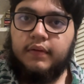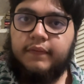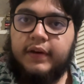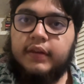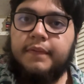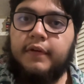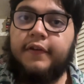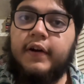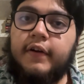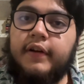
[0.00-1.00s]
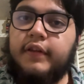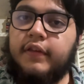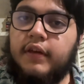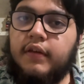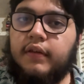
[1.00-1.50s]
victims of hunger and
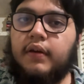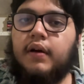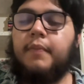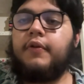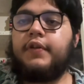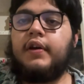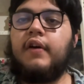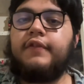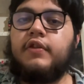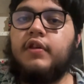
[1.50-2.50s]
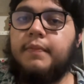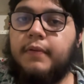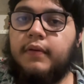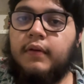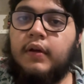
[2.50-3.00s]
disease aboard the coffin
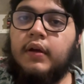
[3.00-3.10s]
ships.